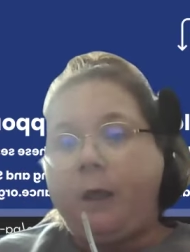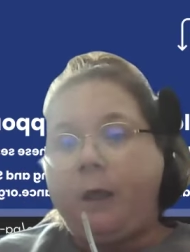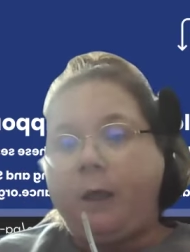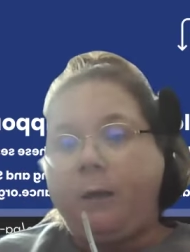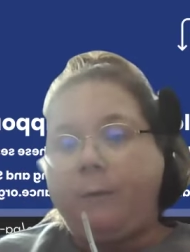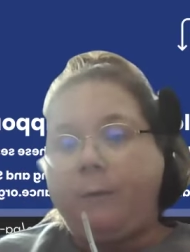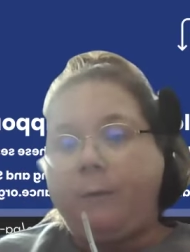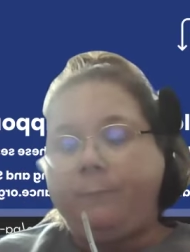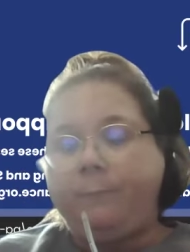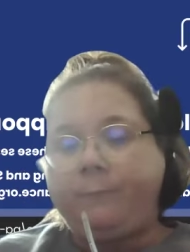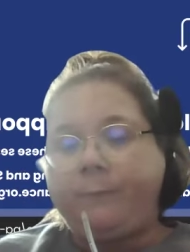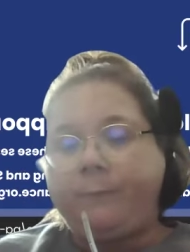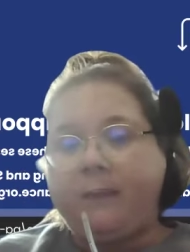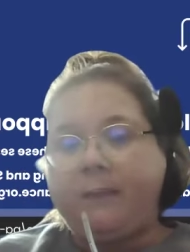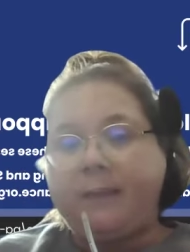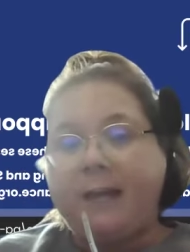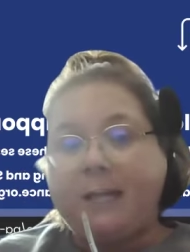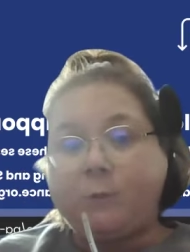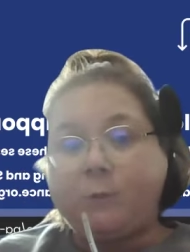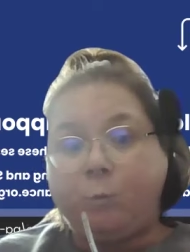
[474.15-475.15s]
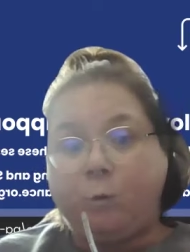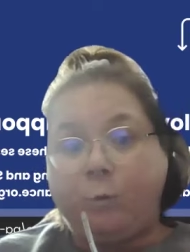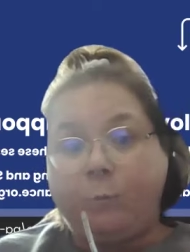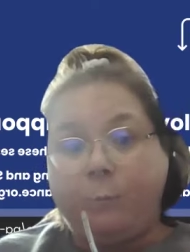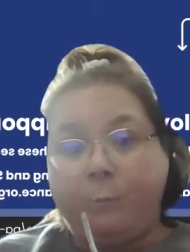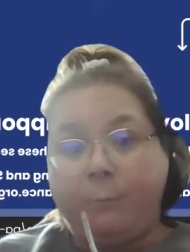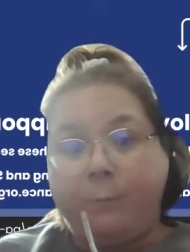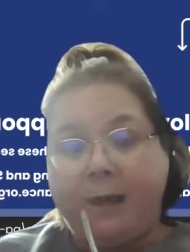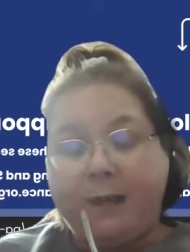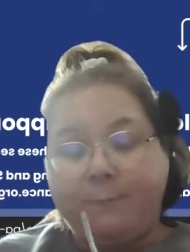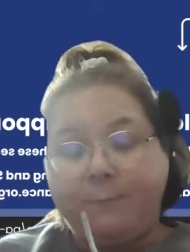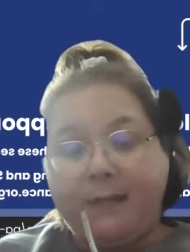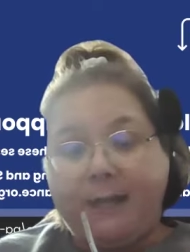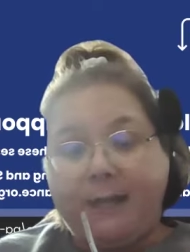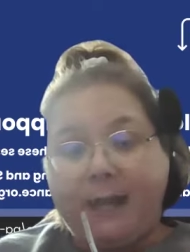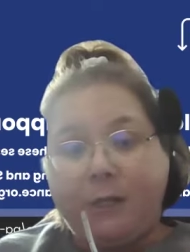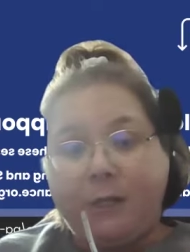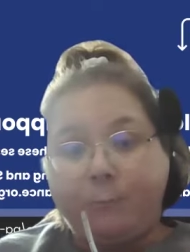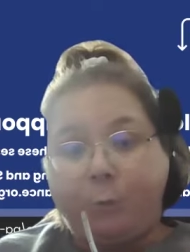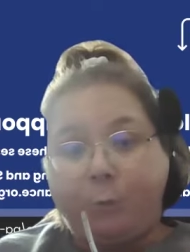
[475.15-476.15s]
That's what made me
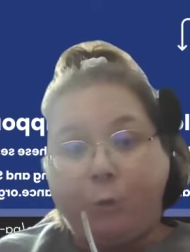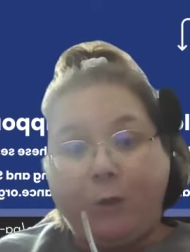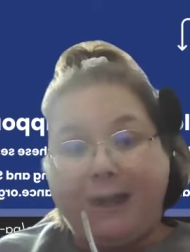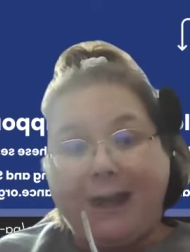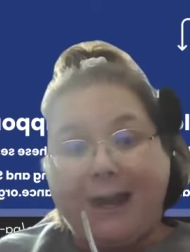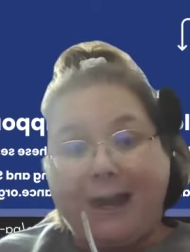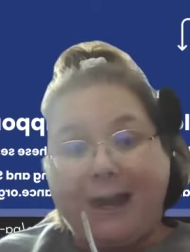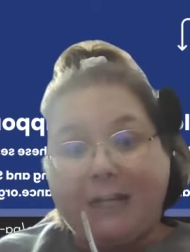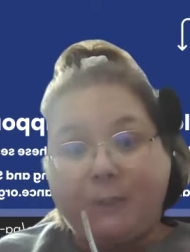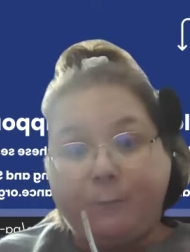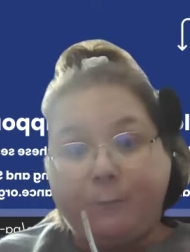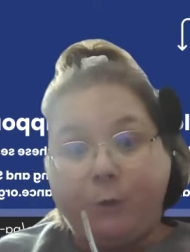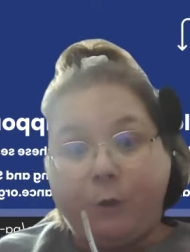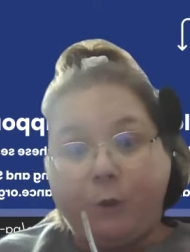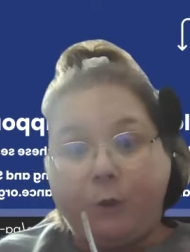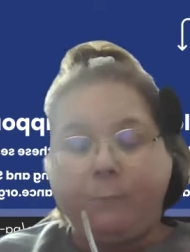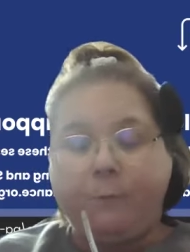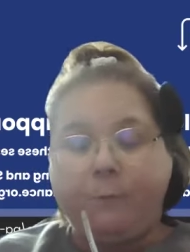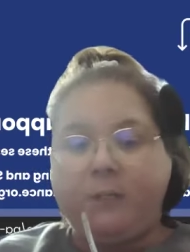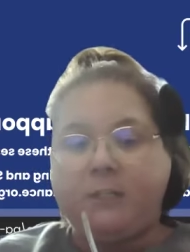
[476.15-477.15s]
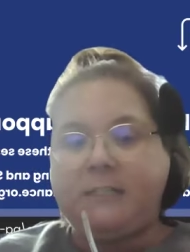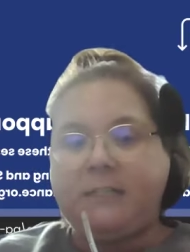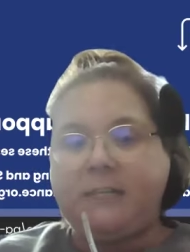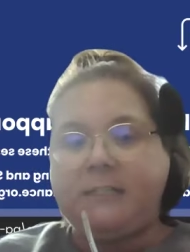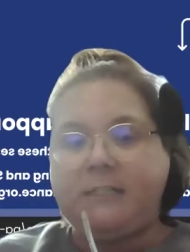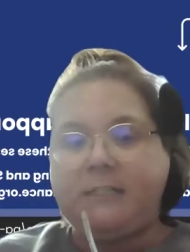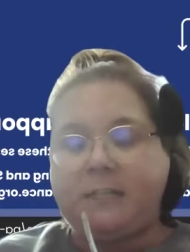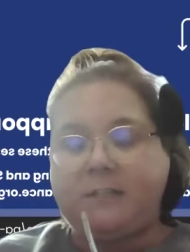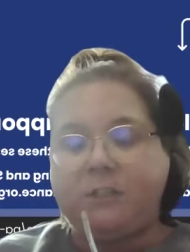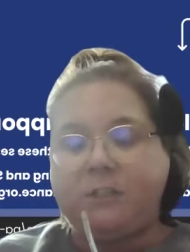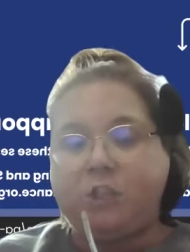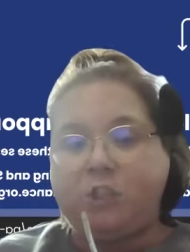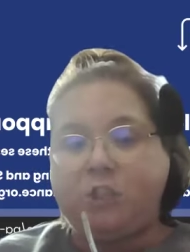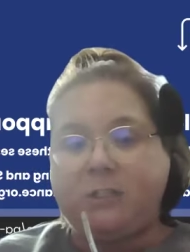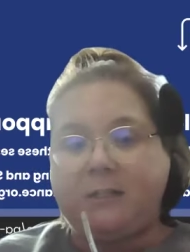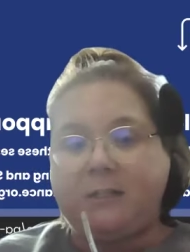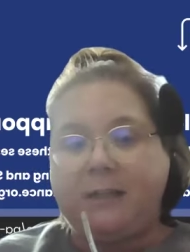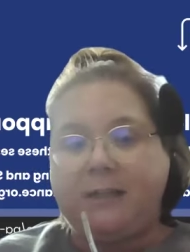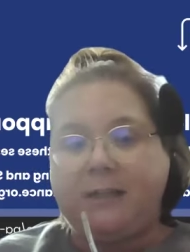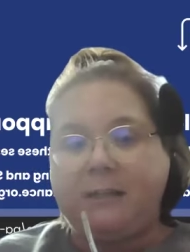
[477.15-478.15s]
get an employee handbook, because it doesn't
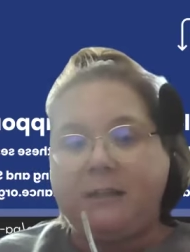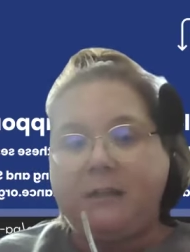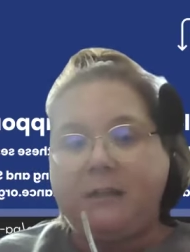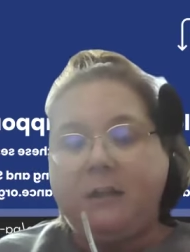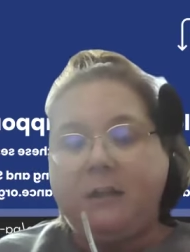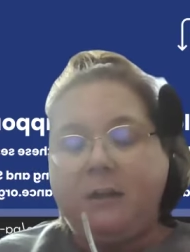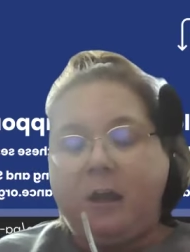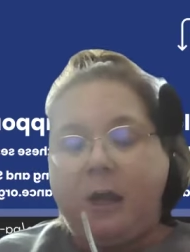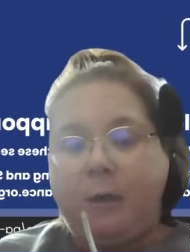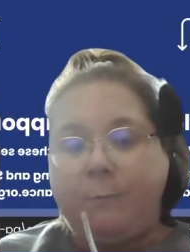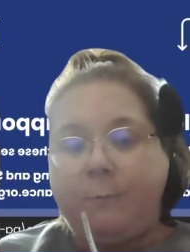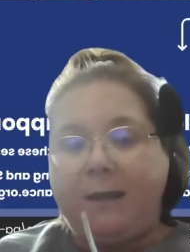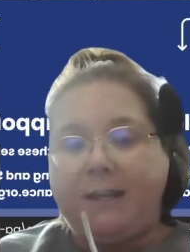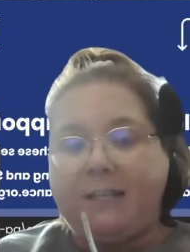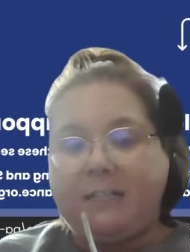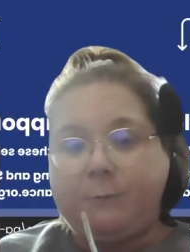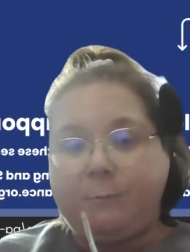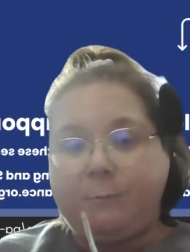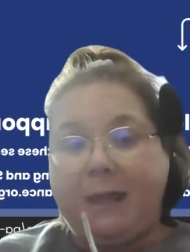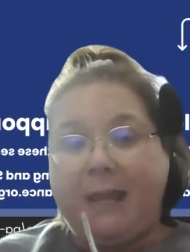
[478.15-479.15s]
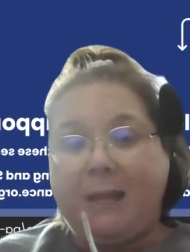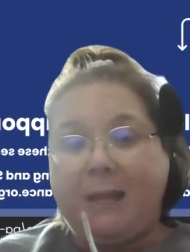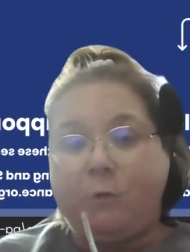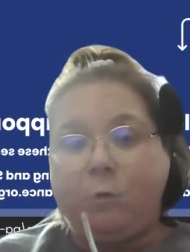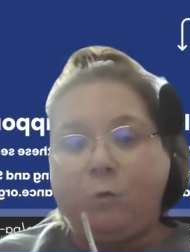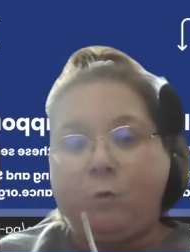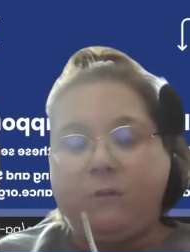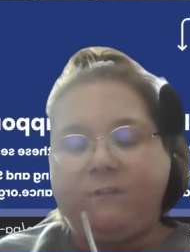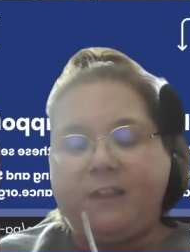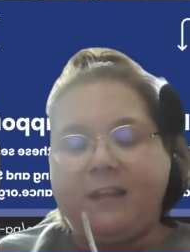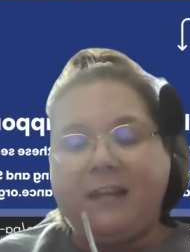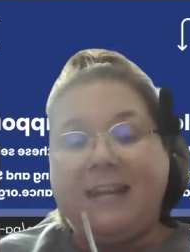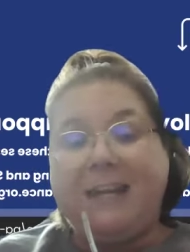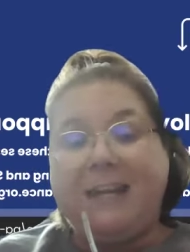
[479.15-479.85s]
just explain all of the